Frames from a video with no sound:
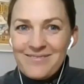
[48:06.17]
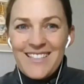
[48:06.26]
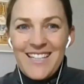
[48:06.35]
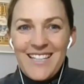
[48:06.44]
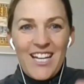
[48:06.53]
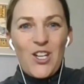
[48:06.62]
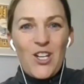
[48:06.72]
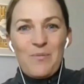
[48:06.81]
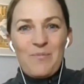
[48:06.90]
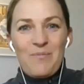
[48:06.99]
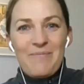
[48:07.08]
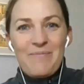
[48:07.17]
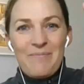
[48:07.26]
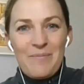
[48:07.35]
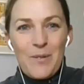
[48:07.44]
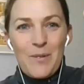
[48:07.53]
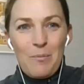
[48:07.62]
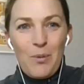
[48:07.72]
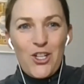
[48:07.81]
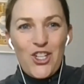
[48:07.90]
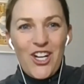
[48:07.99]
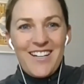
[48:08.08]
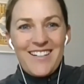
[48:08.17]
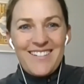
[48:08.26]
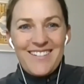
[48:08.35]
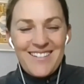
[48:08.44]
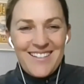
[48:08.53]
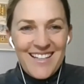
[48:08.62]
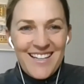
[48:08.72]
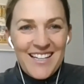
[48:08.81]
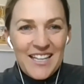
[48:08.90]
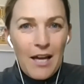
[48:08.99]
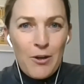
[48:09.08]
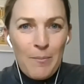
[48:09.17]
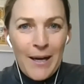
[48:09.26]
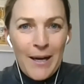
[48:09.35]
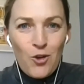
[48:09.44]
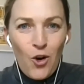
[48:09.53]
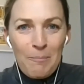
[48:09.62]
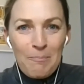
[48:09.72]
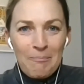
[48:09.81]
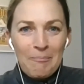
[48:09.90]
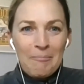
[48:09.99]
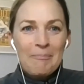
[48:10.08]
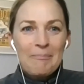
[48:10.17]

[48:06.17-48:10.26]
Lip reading: Thank you. Appreciate it. Love your backdrop.